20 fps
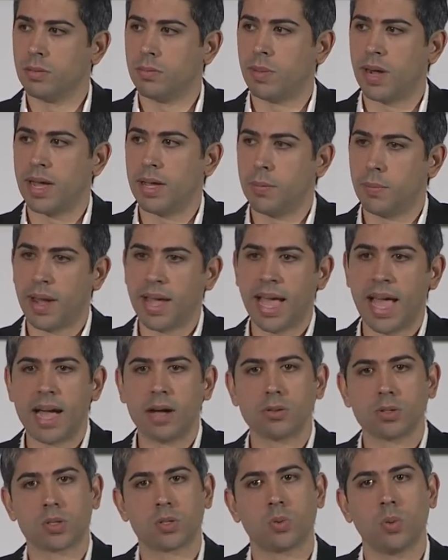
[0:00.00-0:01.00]
By
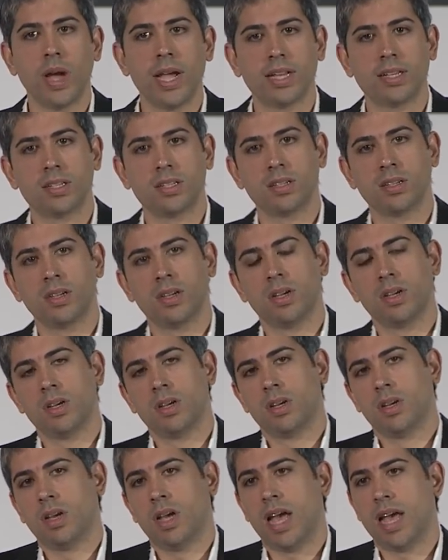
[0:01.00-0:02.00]
ounce weight.
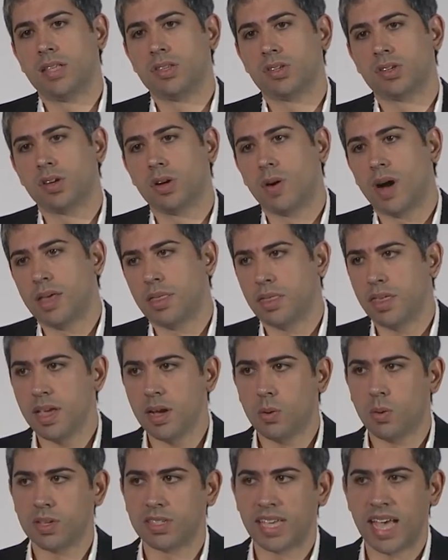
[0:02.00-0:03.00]
And so I
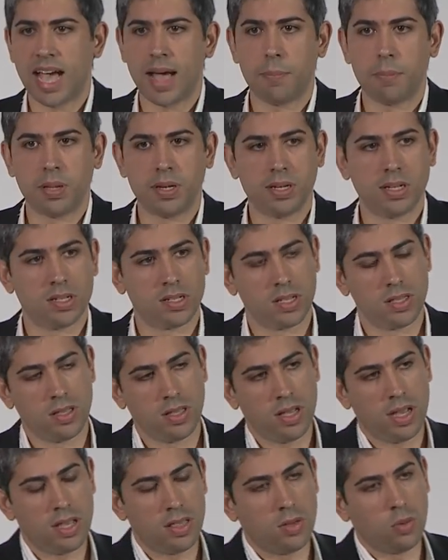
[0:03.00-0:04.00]
think what's happened is
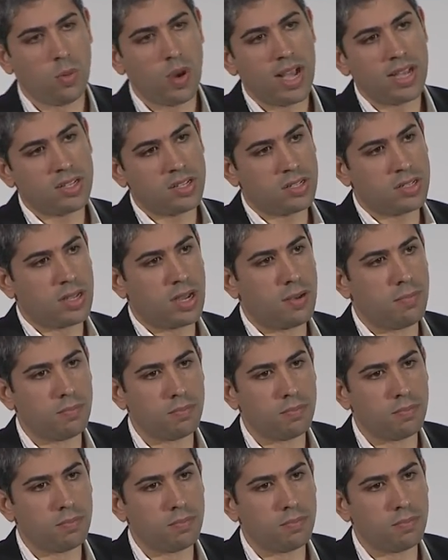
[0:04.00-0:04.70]
in the West,